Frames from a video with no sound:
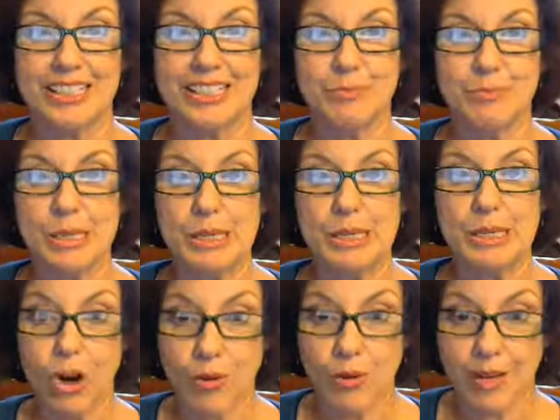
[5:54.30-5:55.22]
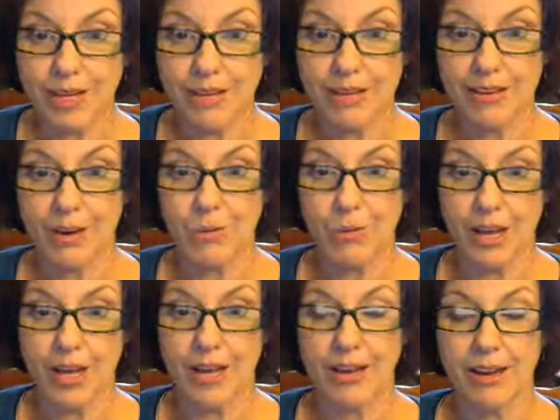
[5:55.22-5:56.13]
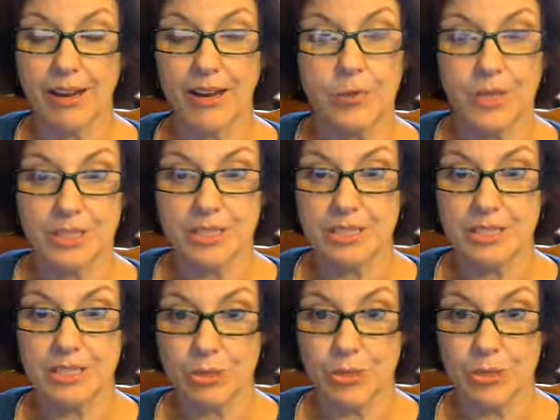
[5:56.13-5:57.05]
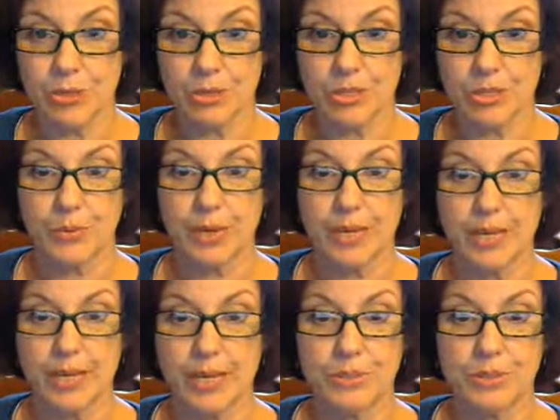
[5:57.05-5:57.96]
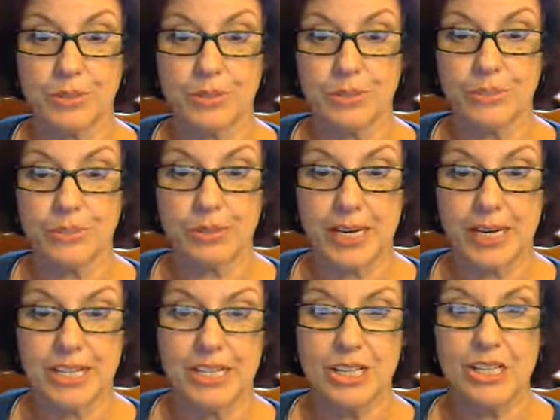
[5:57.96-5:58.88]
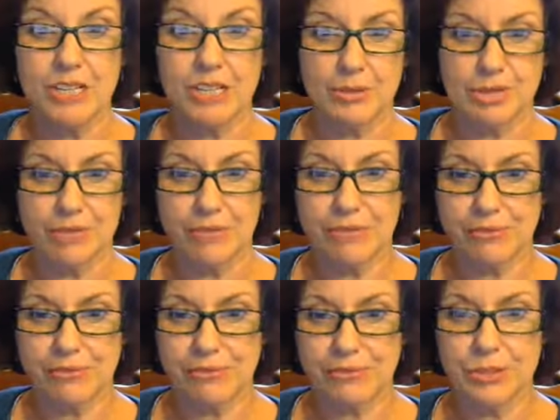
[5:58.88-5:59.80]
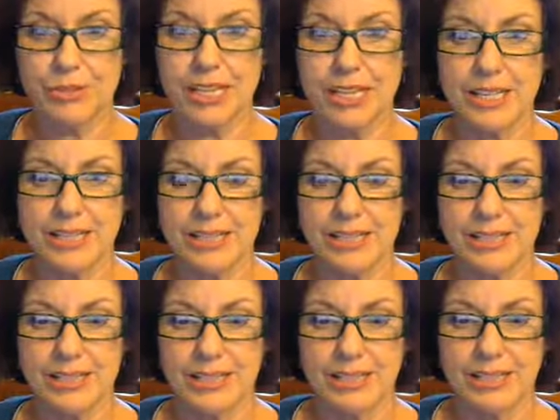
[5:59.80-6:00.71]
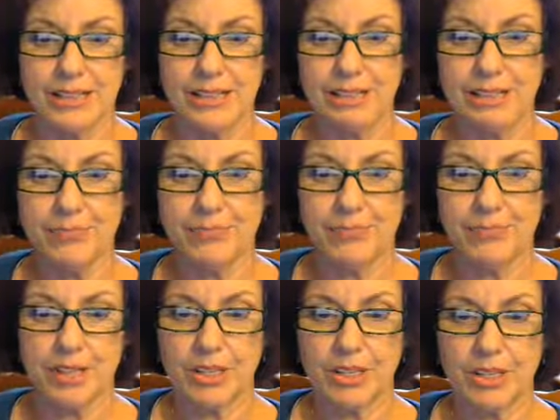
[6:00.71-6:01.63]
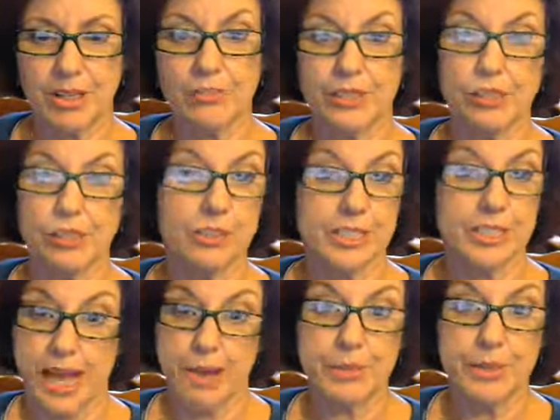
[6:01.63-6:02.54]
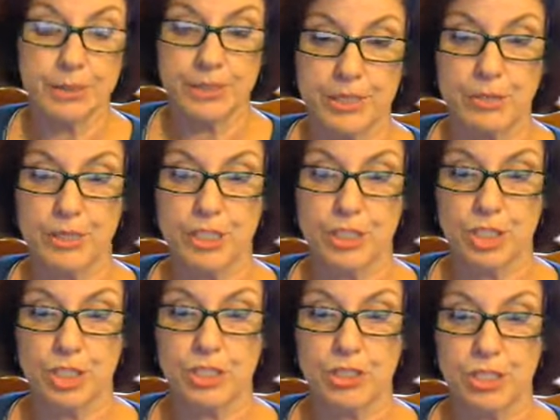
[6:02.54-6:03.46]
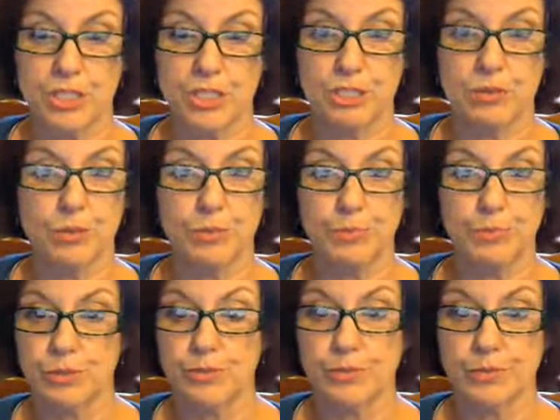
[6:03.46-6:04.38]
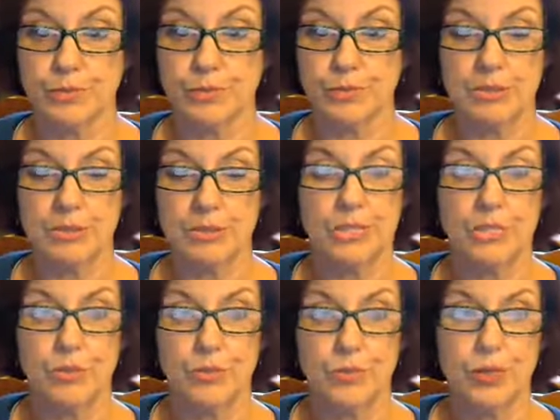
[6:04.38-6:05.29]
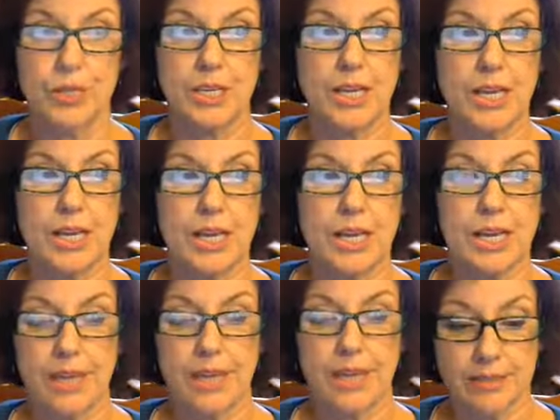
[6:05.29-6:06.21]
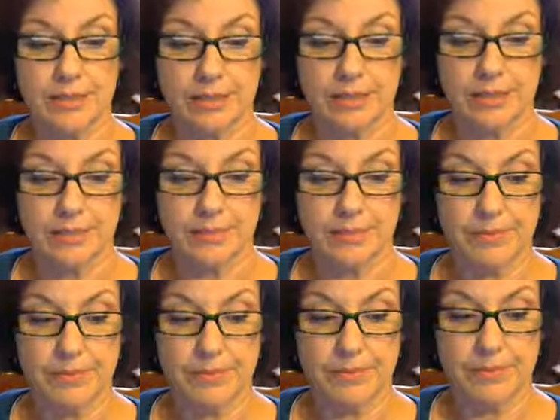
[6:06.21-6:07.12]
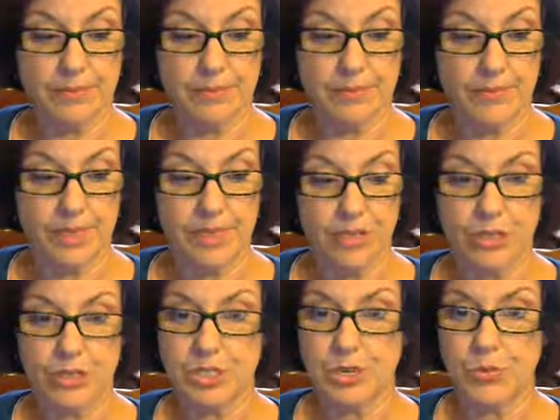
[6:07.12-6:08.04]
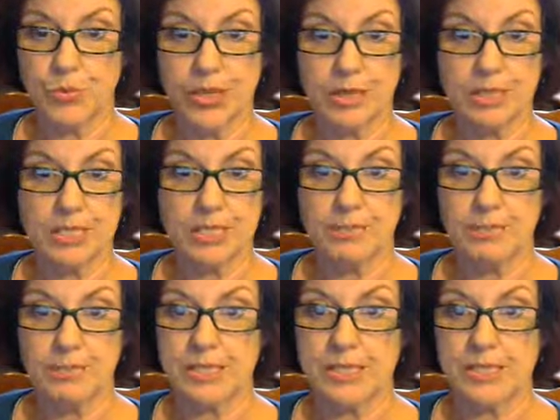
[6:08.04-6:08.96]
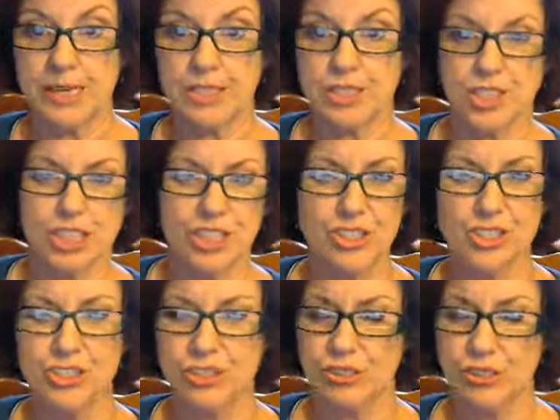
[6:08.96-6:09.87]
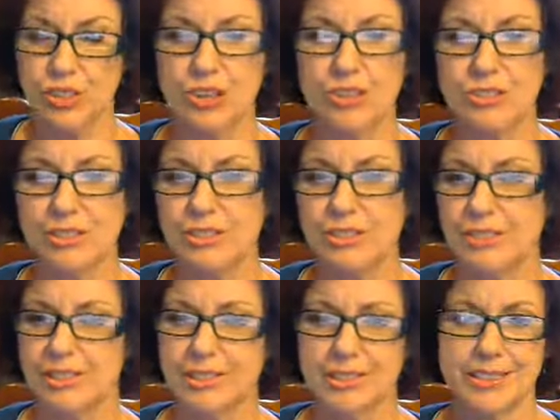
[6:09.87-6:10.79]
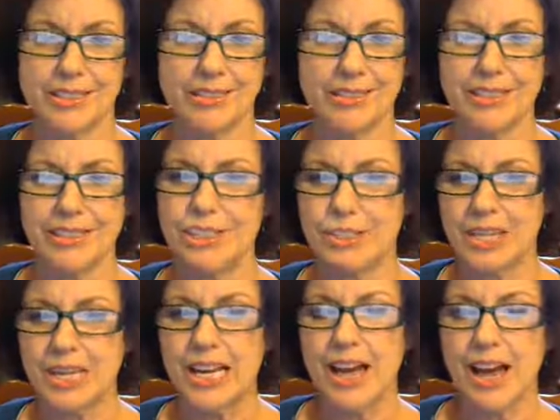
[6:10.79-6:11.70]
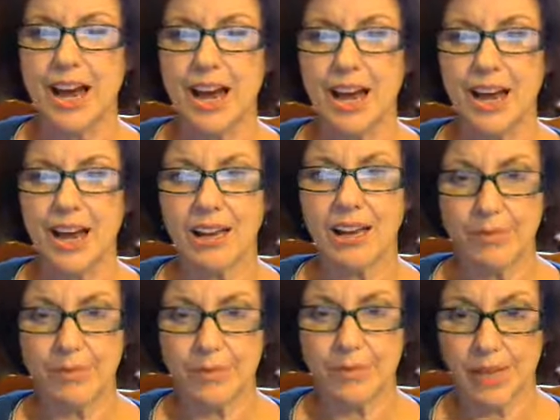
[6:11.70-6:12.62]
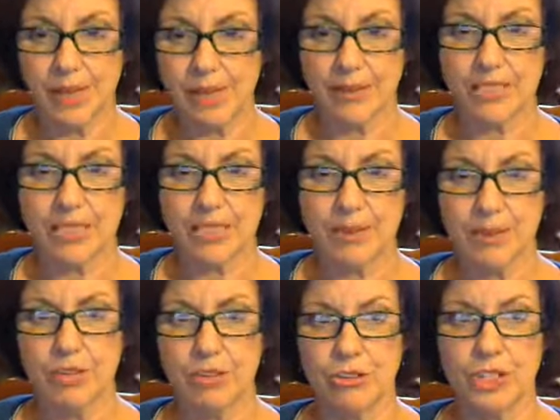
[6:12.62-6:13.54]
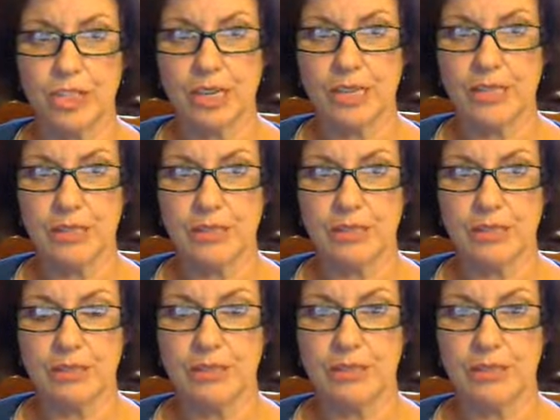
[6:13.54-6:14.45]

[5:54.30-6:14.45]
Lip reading: maybe going away. I went a few hours away to be with a friend. So that was a few days that I was off kilter. I was happy to away, change of scenery, beautiful mountains and so forth. And, you know, some rain, some this and that, changing your clothes, doing lots of laundry. I have to say my energy has